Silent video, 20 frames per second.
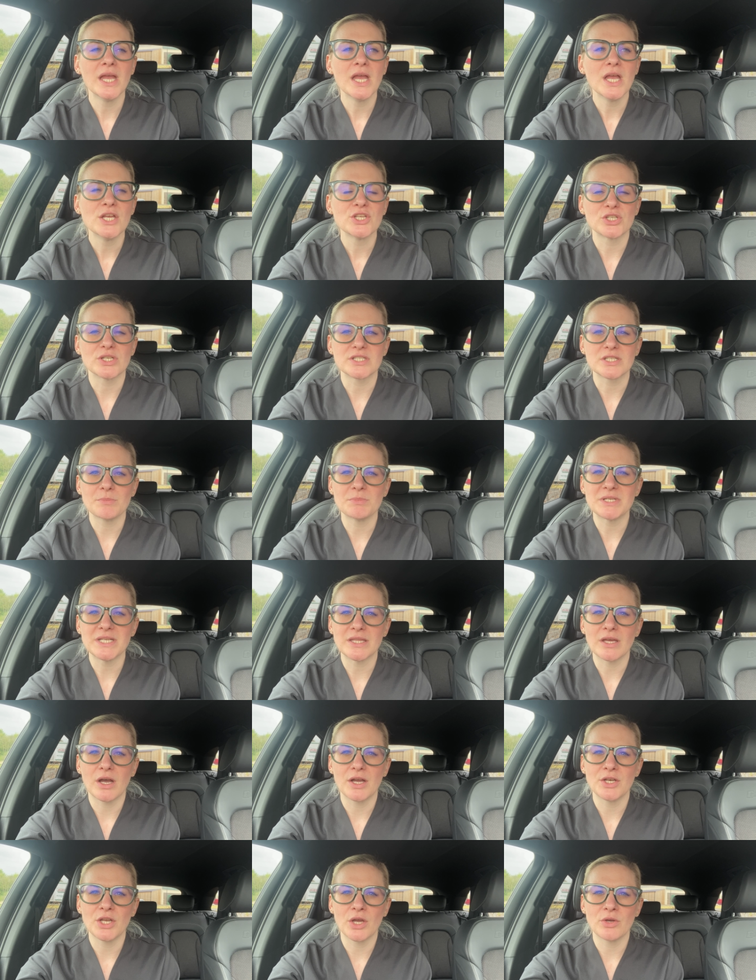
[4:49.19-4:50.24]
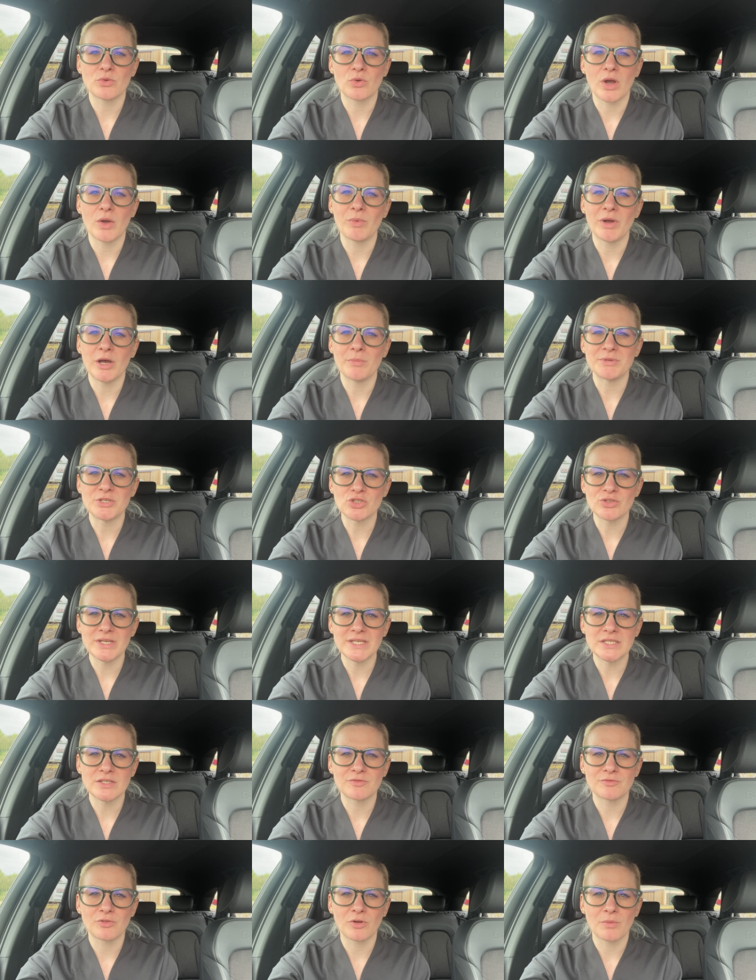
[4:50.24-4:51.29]
So it's somebody that I know quite well, been
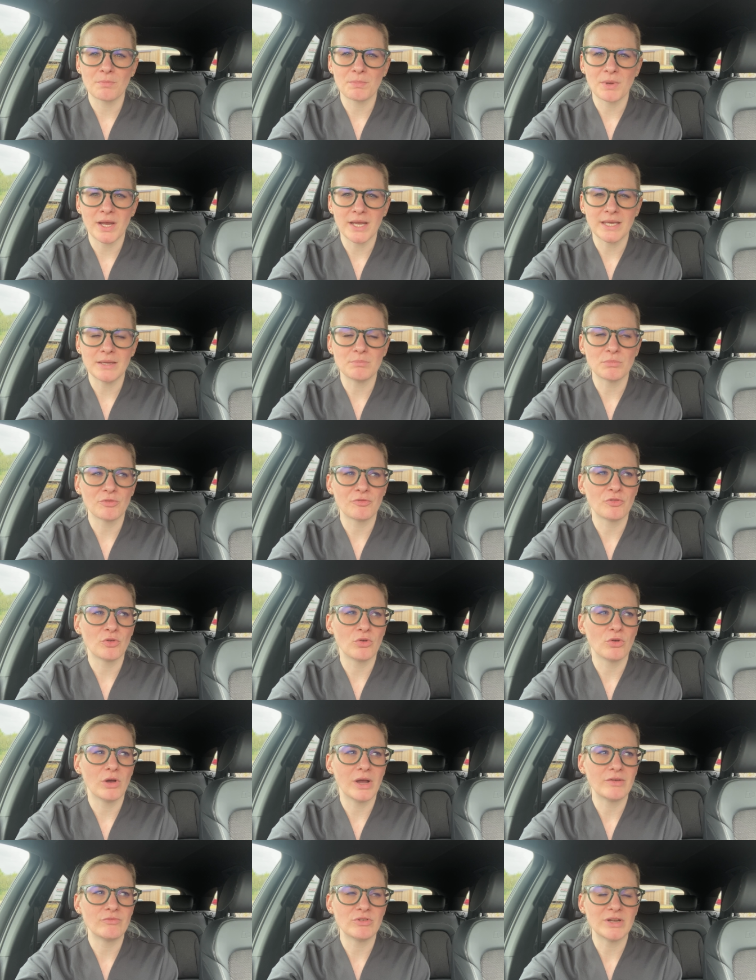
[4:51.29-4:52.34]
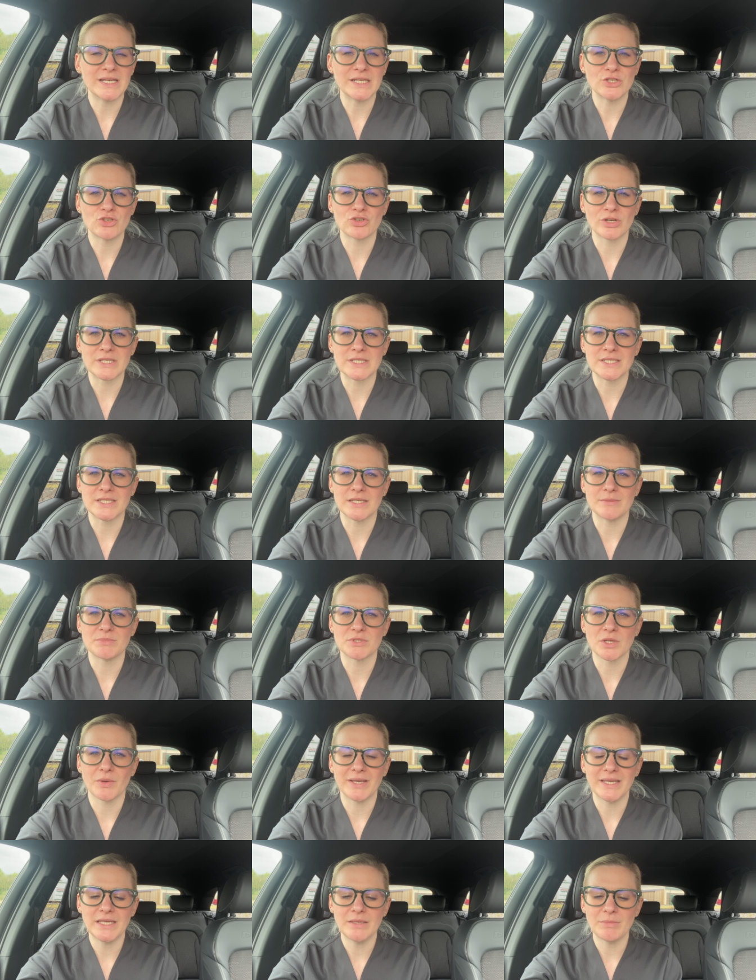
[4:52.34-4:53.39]
treated for, by him before and really trust him.
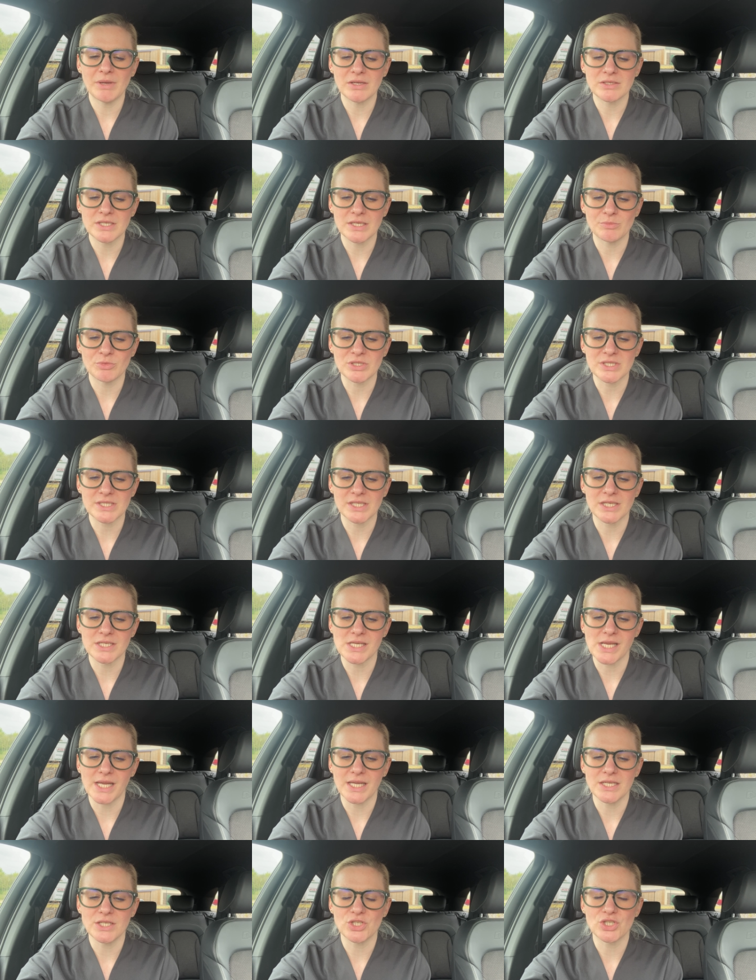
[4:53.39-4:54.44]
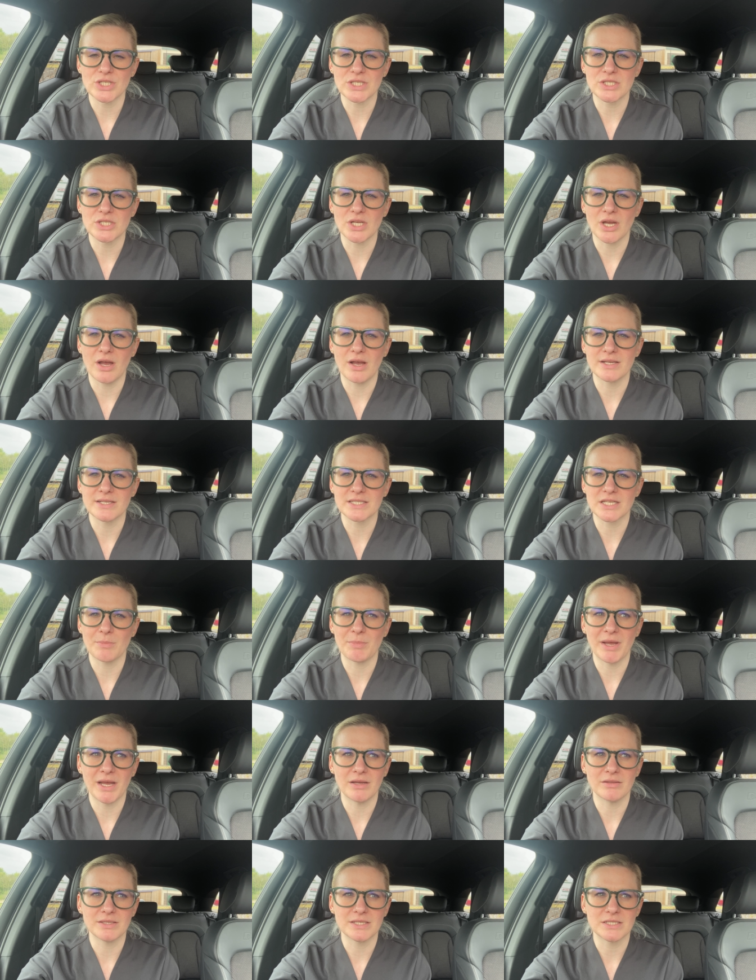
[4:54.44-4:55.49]
So I emailed him on Sunday just to ask
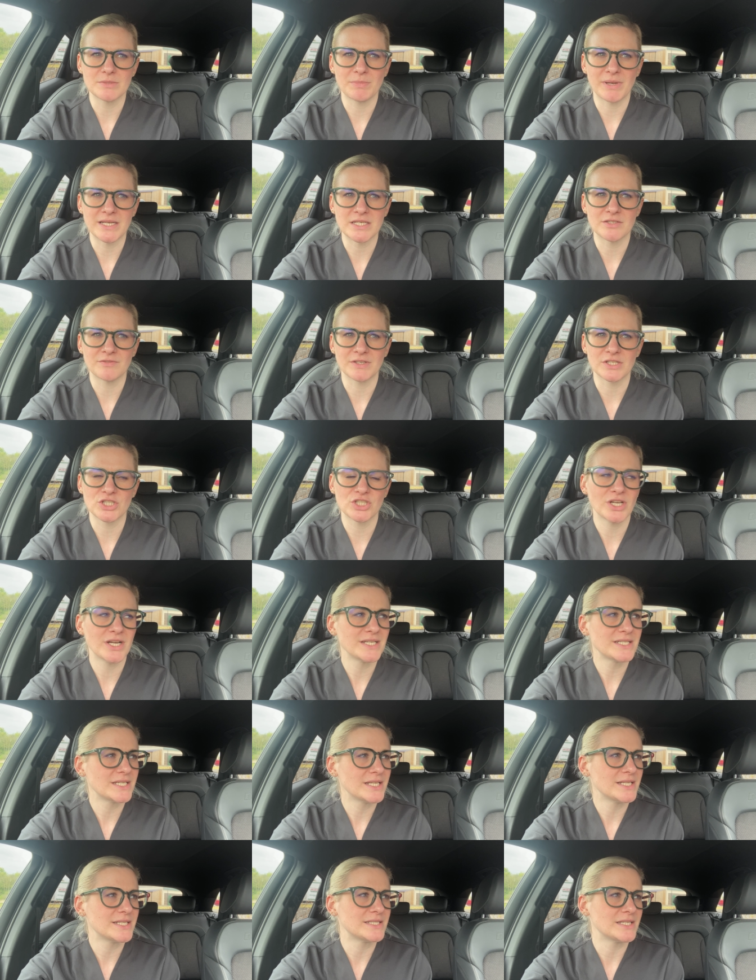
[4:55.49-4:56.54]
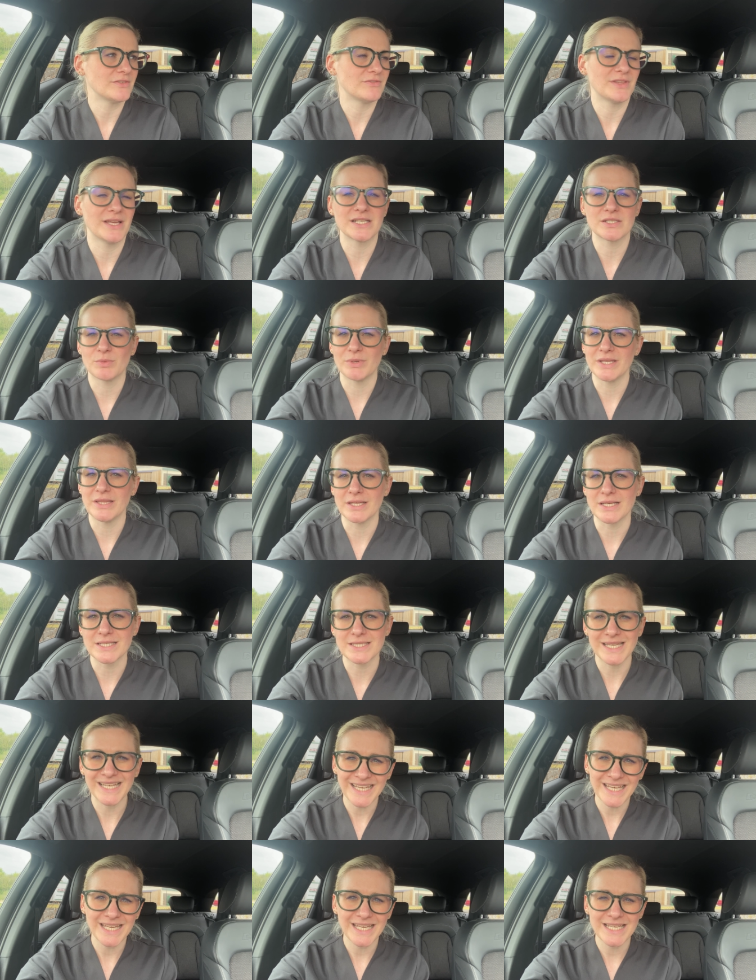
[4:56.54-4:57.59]
about this plantar fasciitis, if that's what he thinks
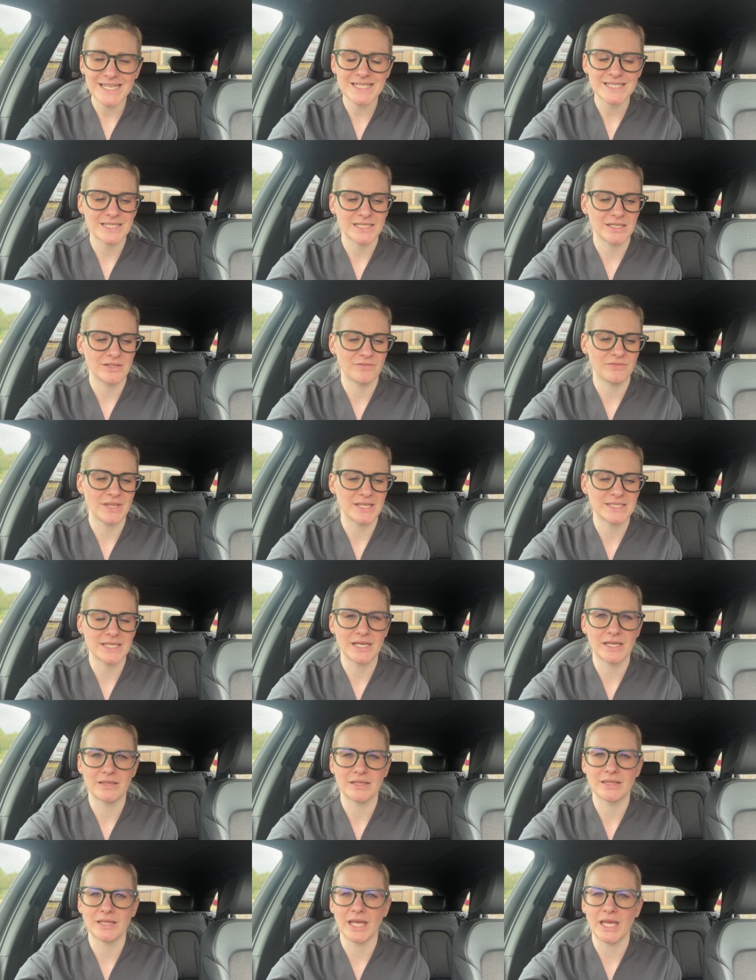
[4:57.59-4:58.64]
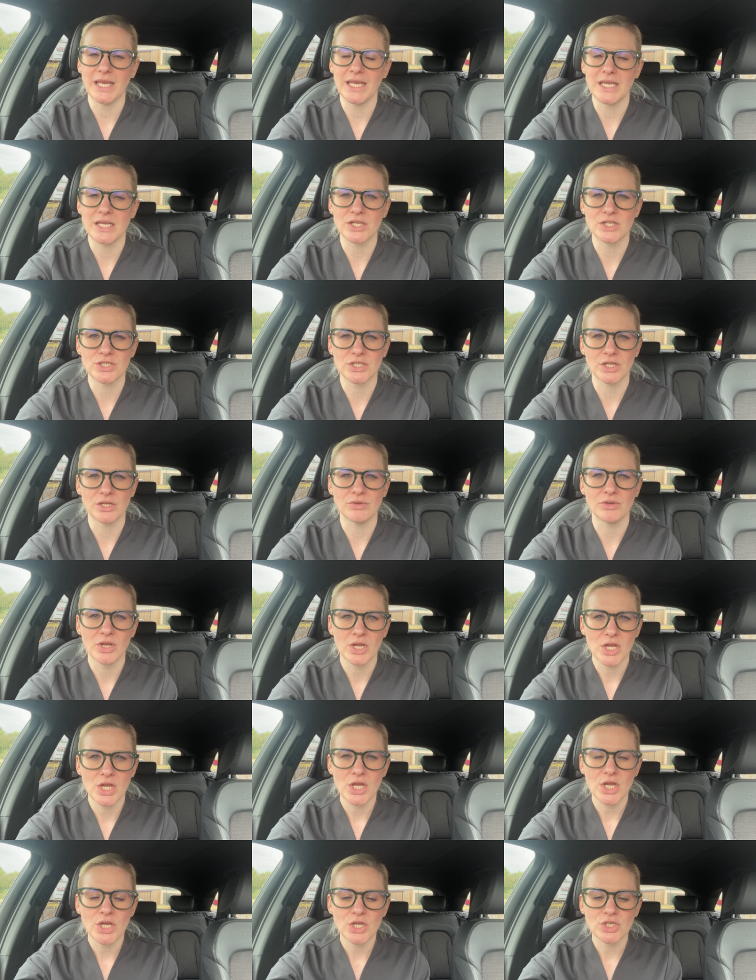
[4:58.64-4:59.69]
it is and if there's anything that he can do
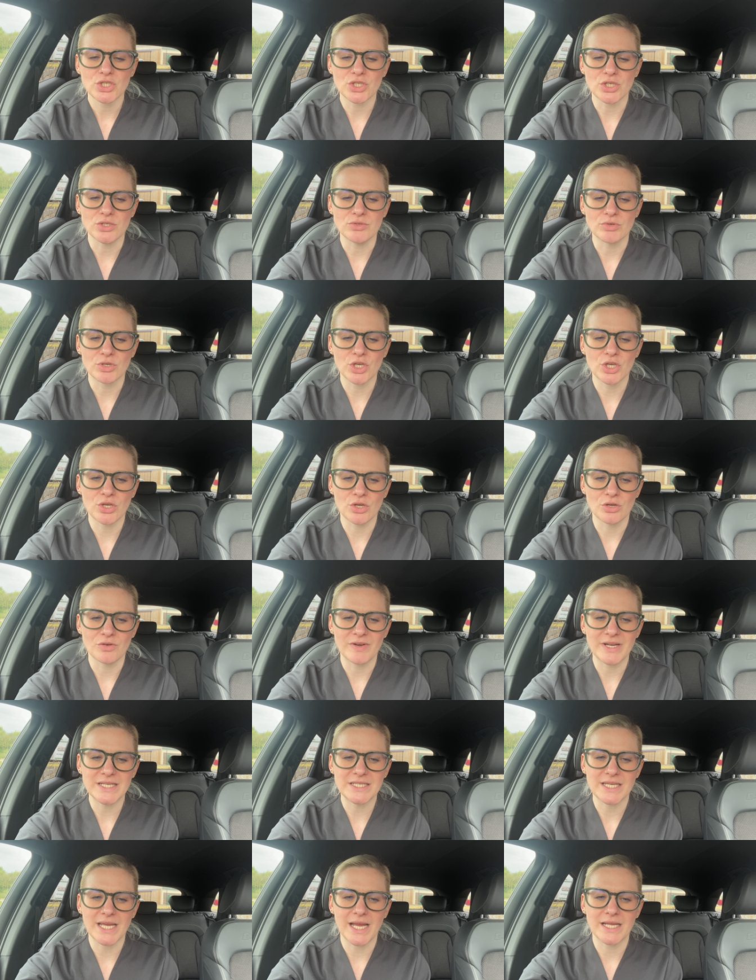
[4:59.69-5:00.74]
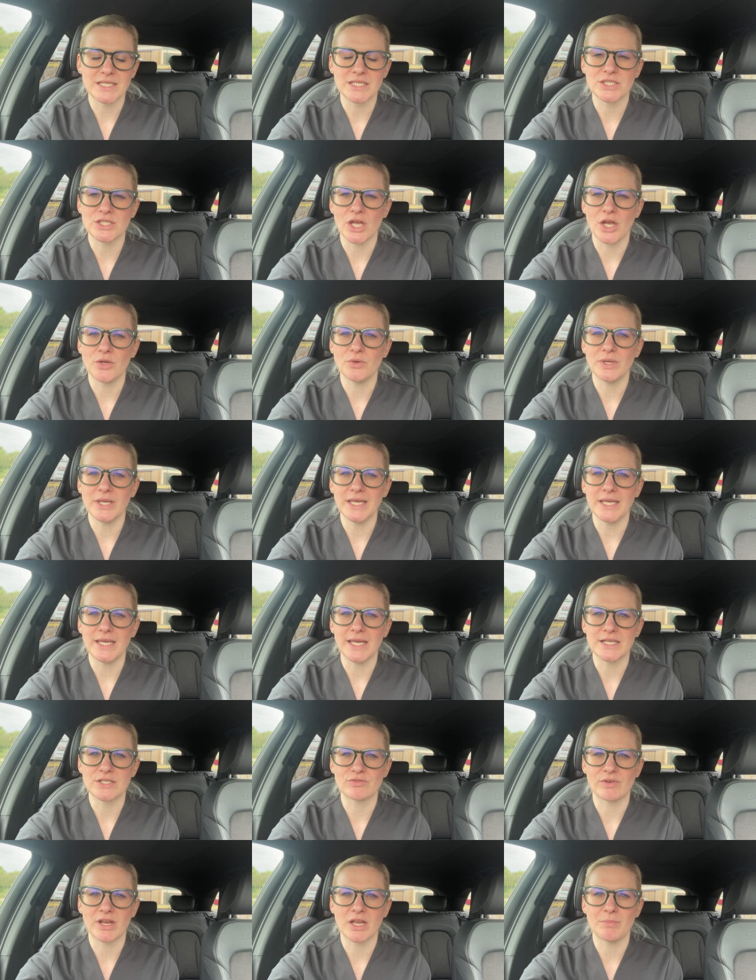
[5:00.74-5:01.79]
to cure it. And so he
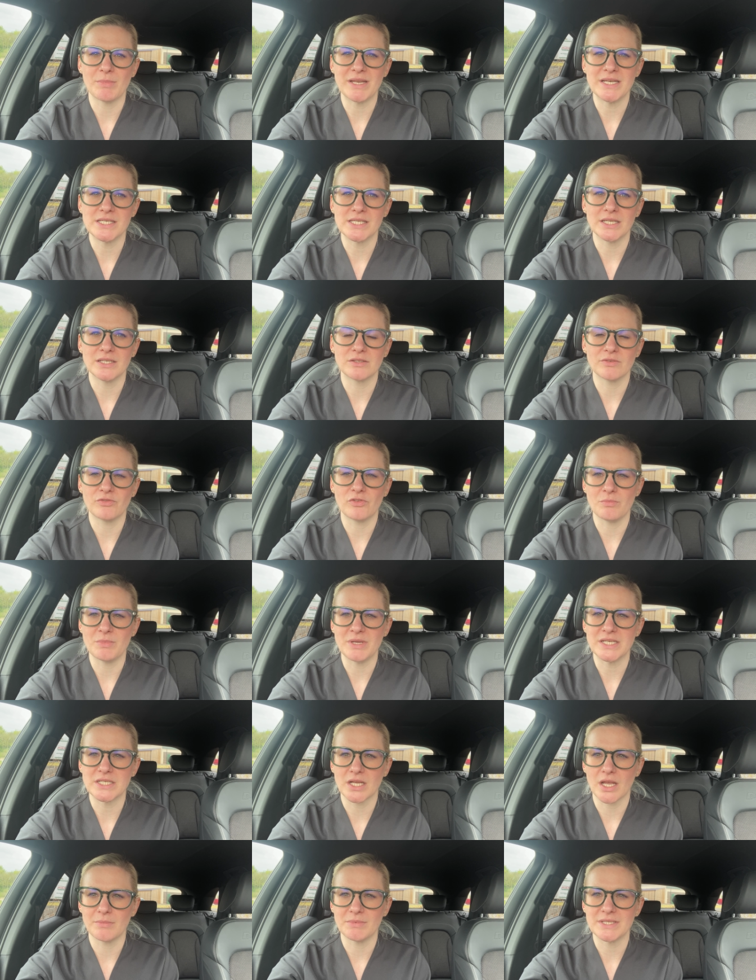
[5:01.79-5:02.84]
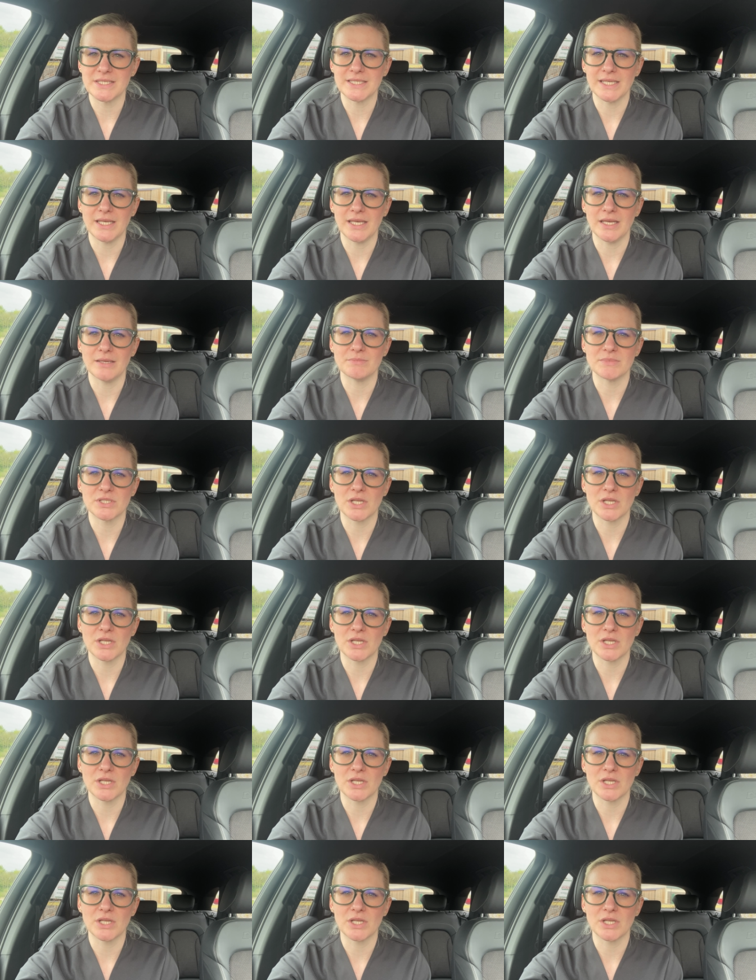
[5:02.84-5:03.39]
has recommended for me to come and see him.